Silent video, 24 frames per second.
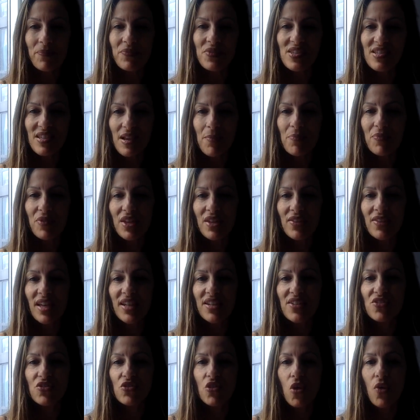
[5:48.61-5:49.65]
something
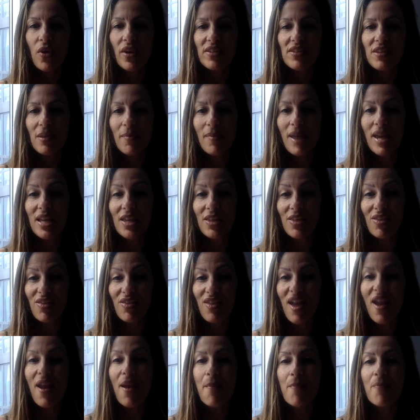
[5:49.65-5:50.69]
that is going to make
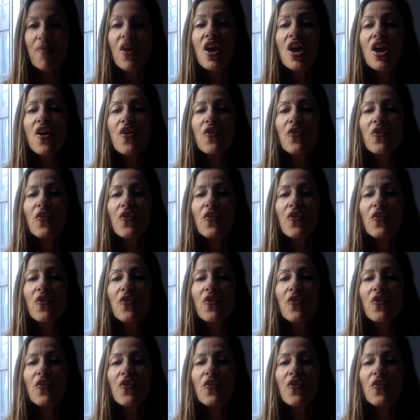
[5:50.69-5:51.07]
them